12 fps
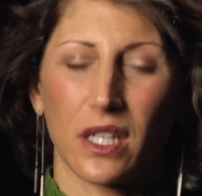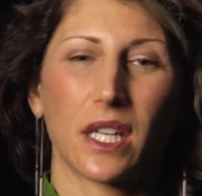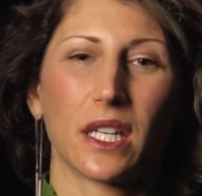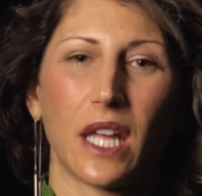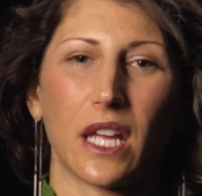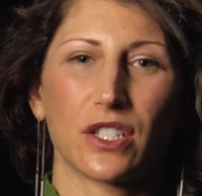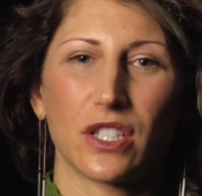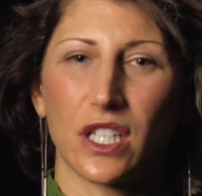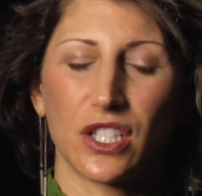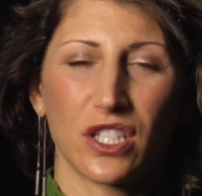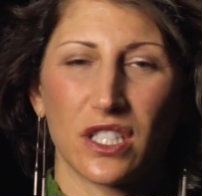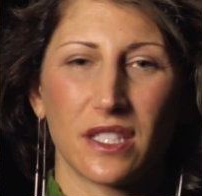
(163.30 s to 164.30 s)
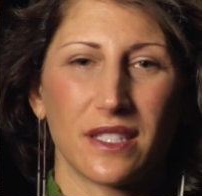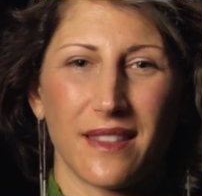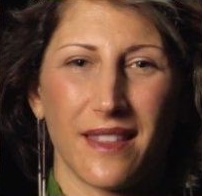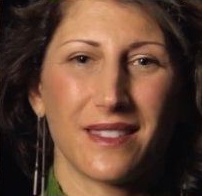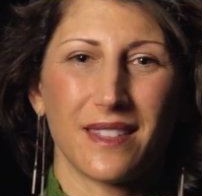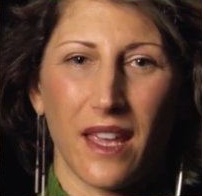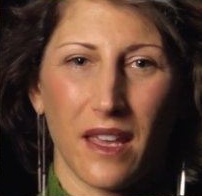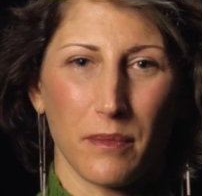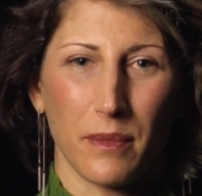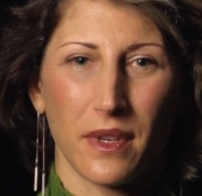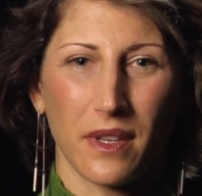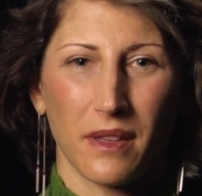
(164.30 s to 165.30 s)
it a connection, it's just the same,
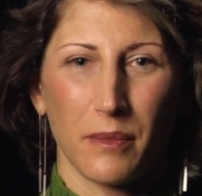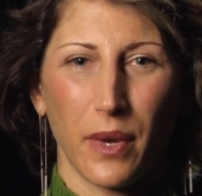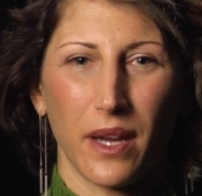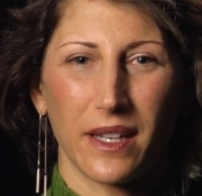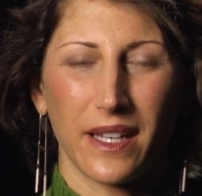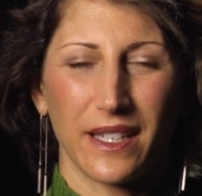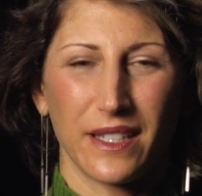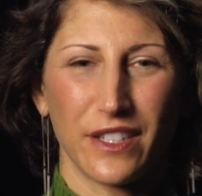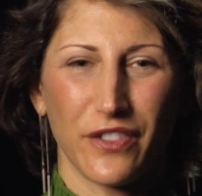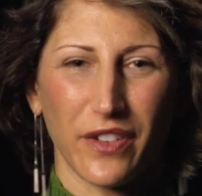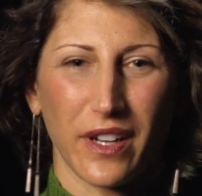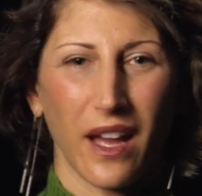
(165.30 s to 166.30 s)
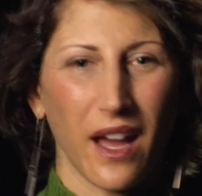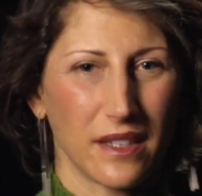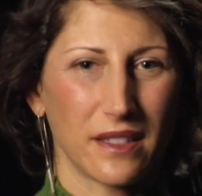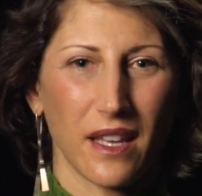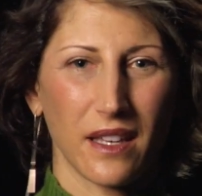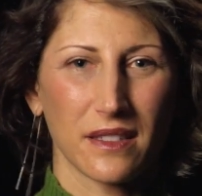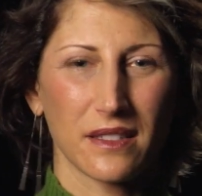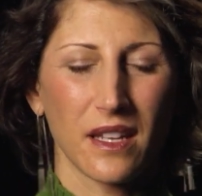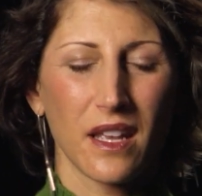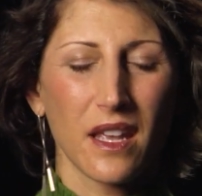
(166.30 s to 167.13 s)
but in a different context.